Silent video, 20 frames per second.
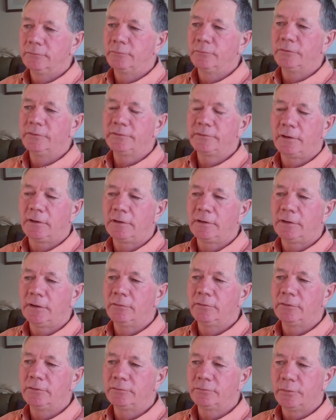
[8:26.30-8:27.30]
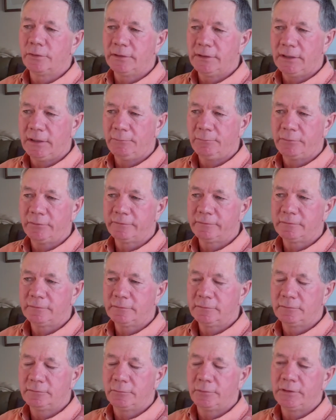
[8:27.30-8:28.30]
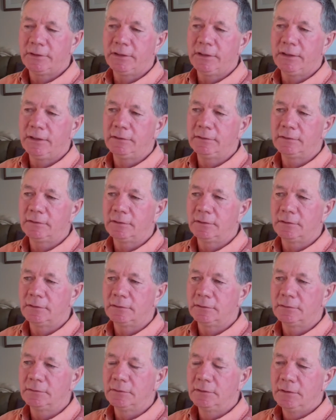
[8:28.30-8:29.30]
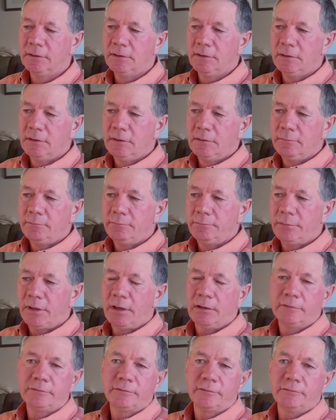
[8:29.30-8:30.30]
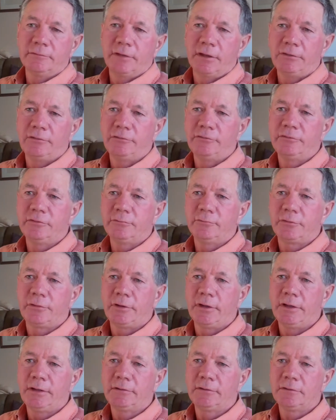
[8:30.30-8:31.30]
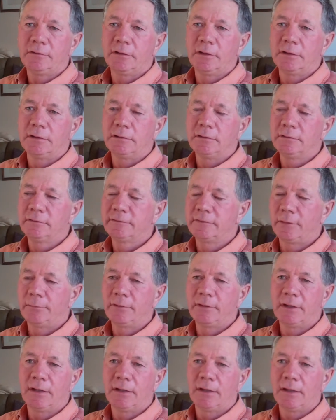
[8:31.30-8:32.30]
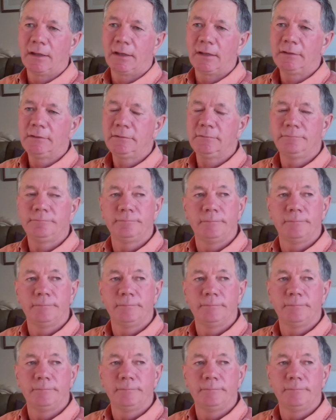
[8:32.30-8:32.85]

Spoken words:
We started out at 28 pounds of nitrogen per acre on some of that land,